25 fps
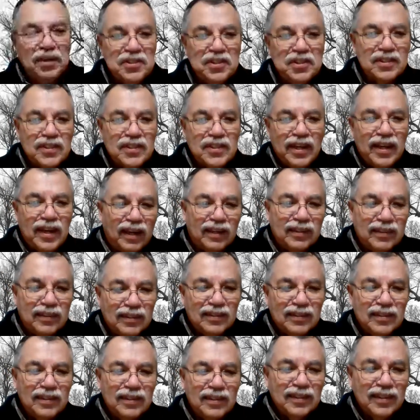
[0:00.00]
is that?"
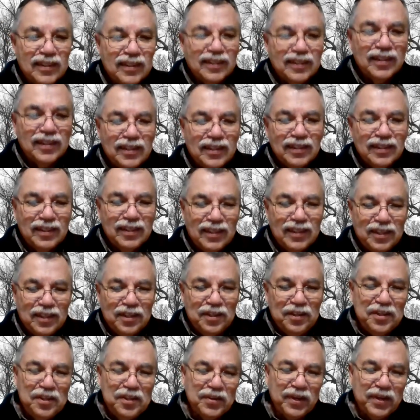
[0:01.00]

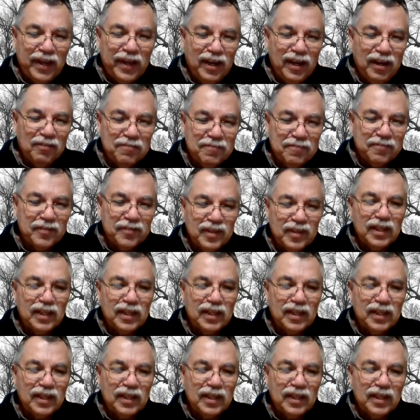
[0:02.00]
Here you have